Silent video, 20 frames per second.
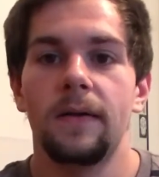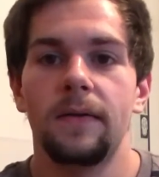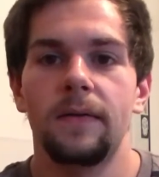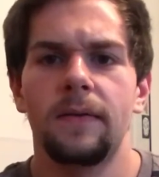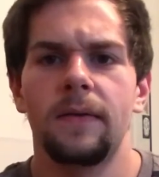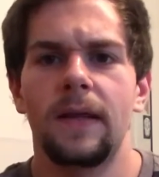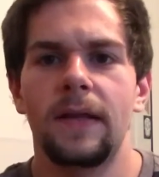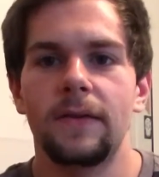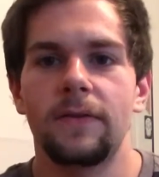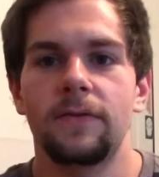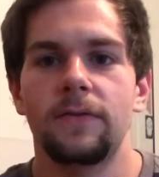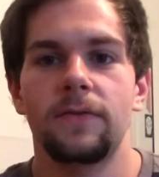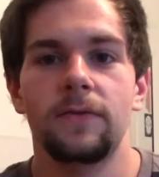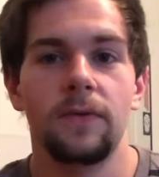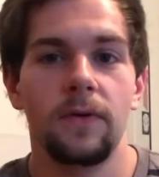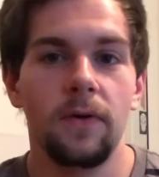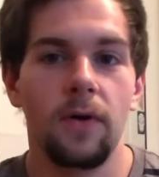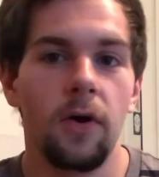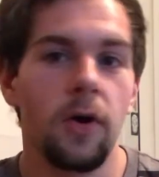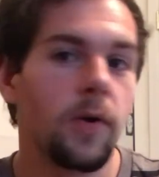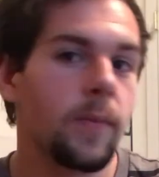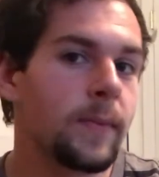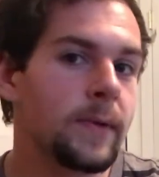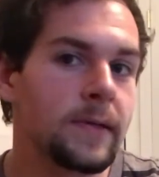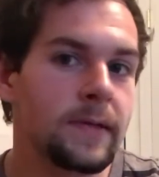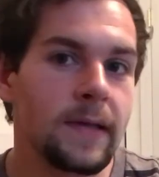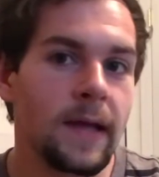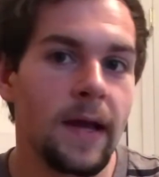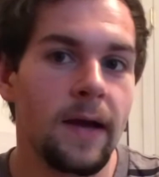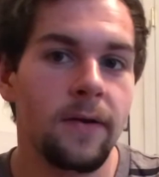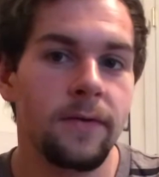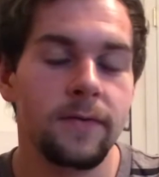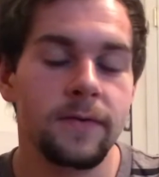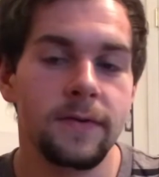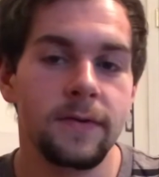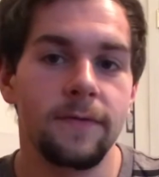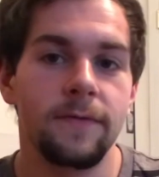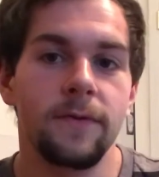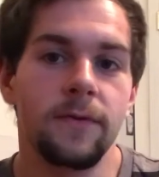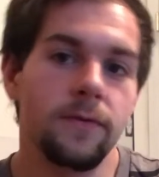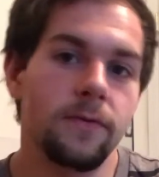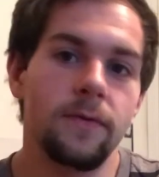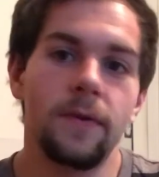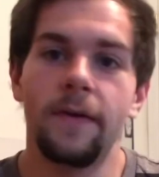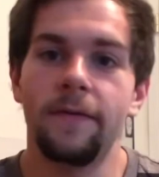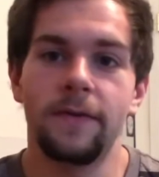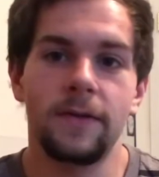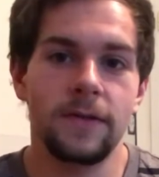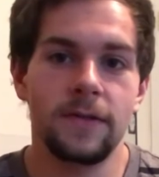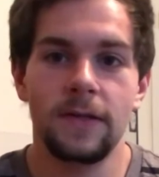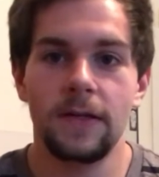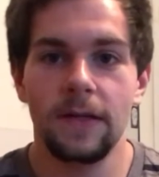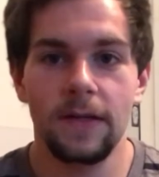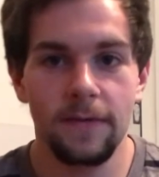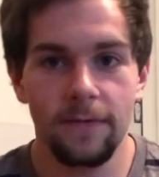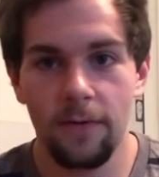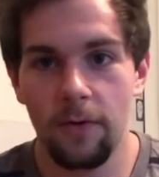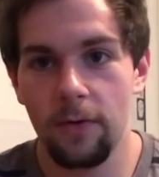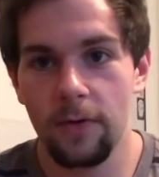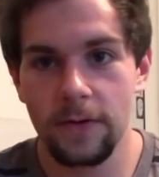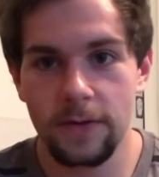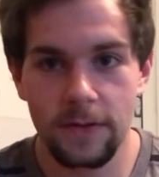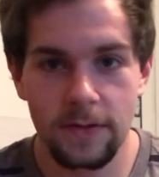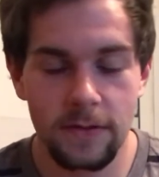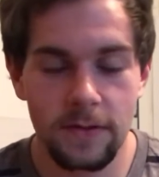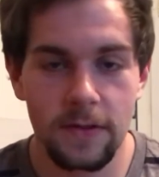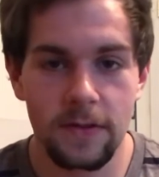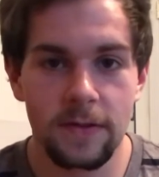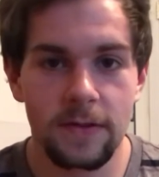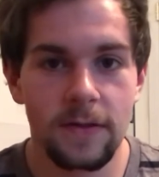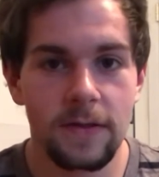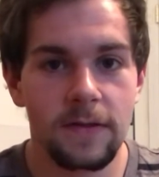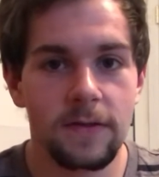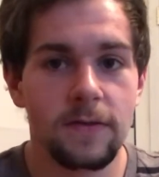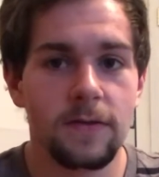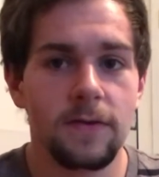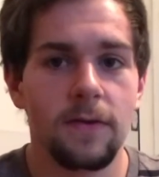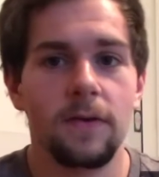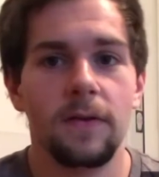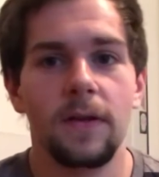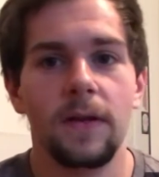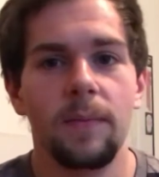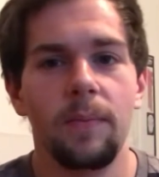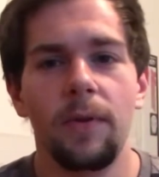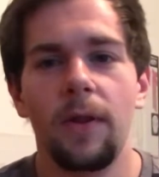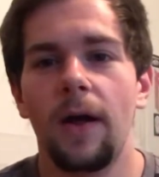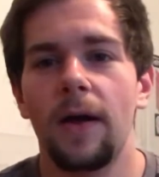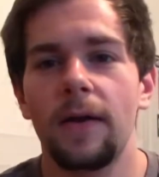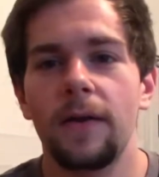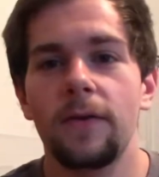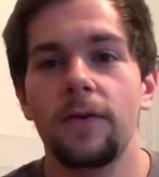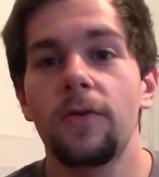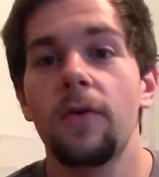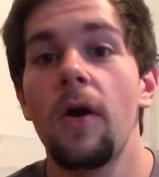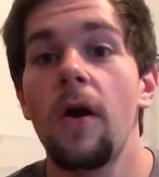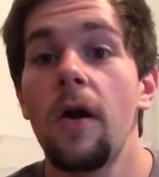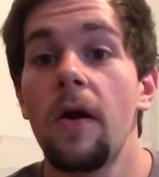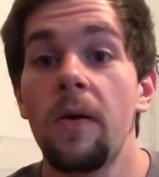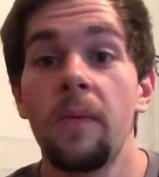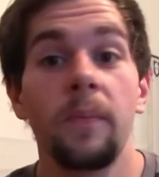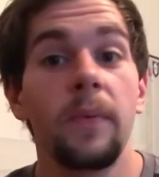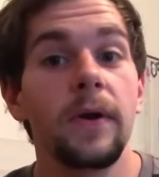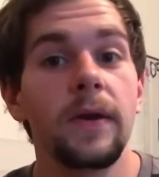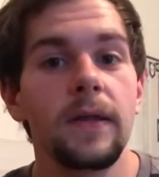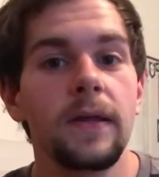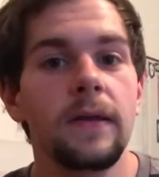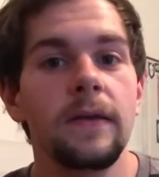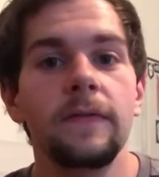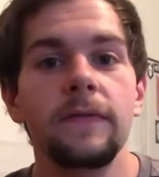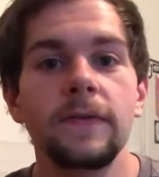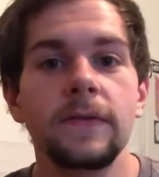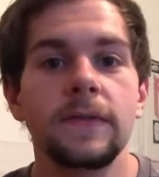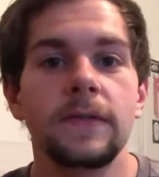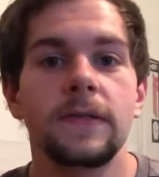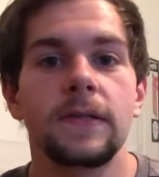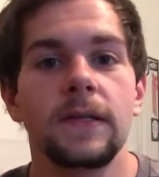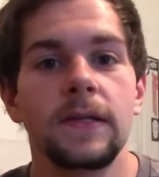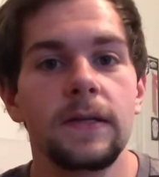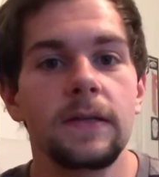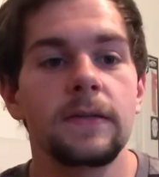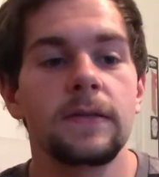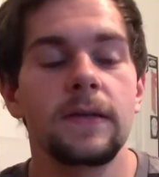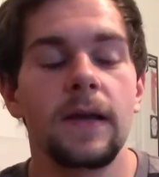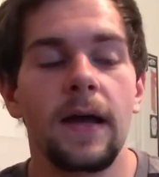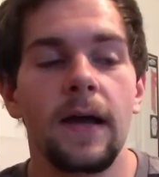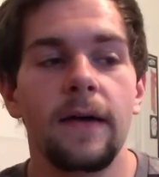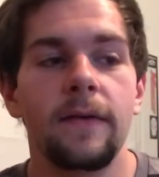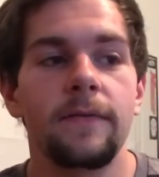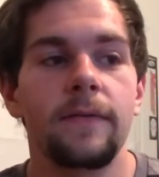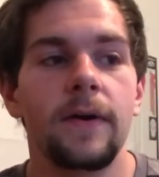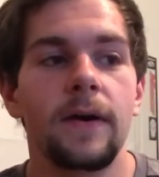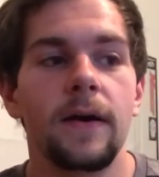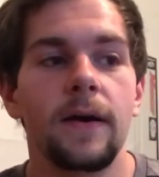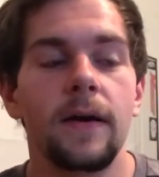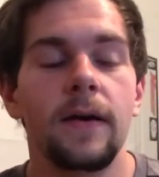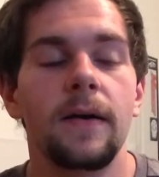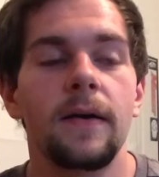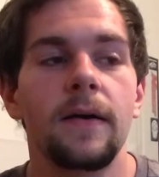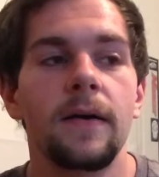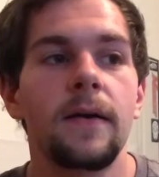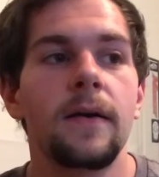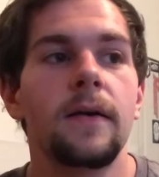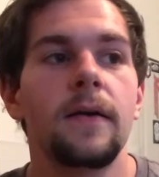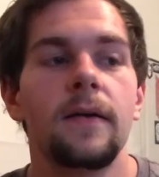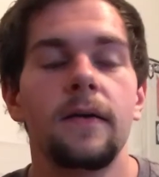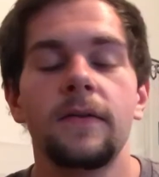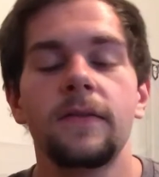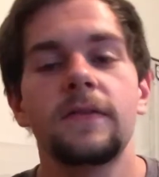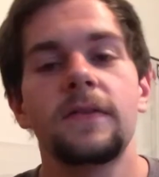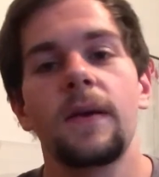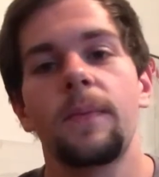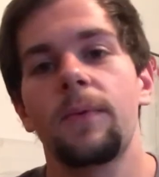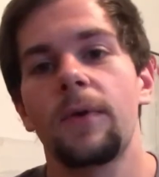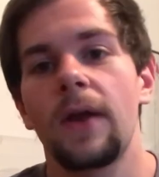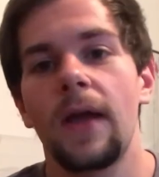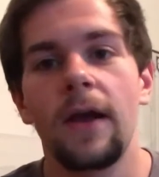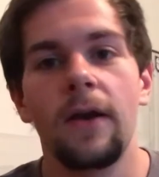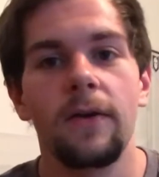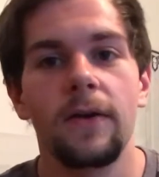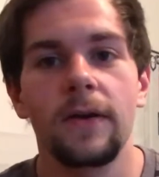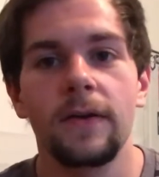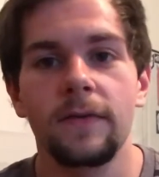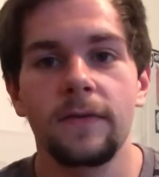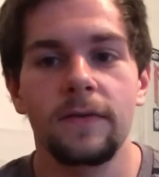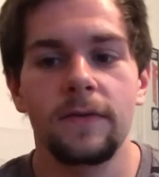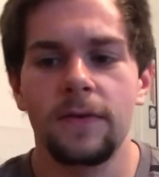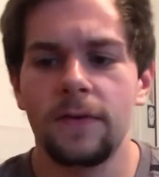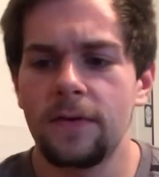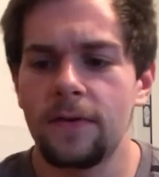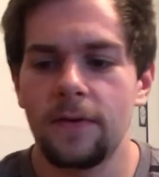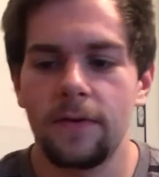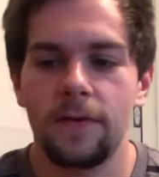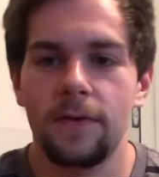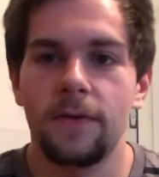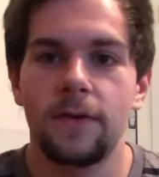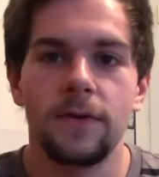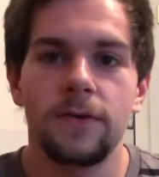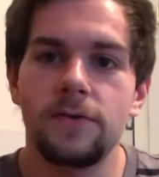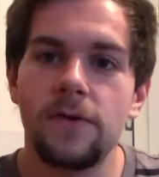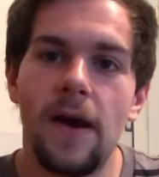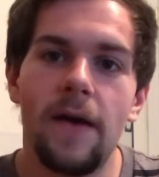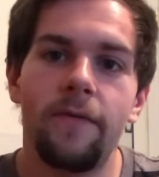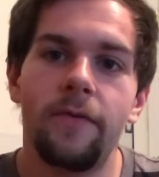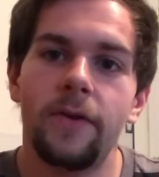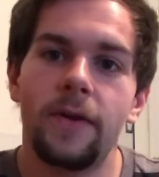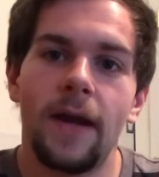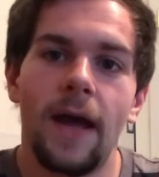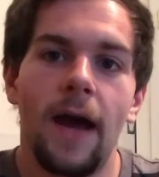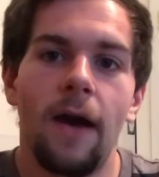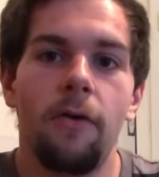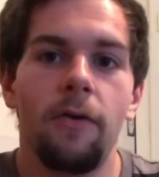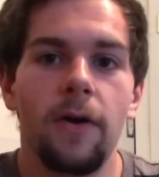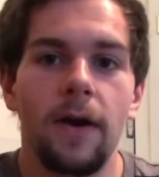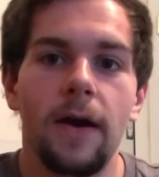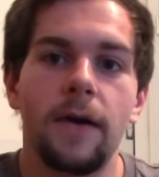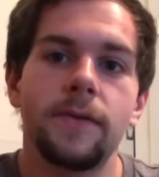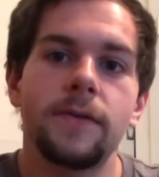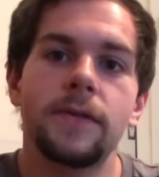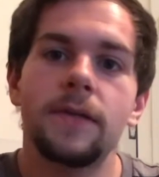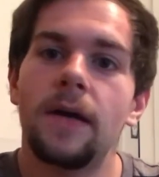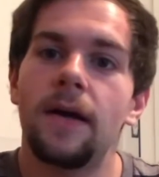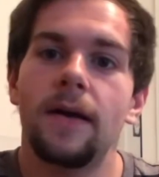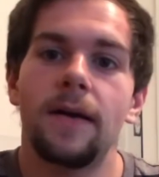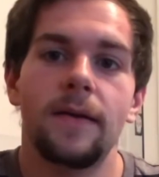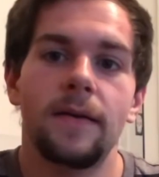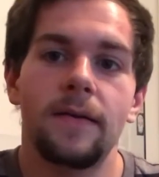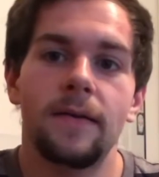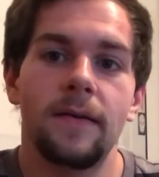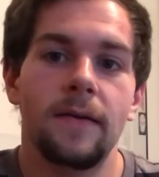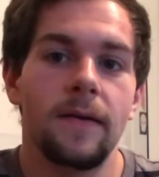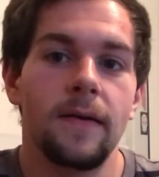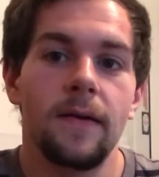less urban towns. If you live in a city, of course, this doesn't necessarily apply to you, but even cities have separate areas. You can travel an hour outside and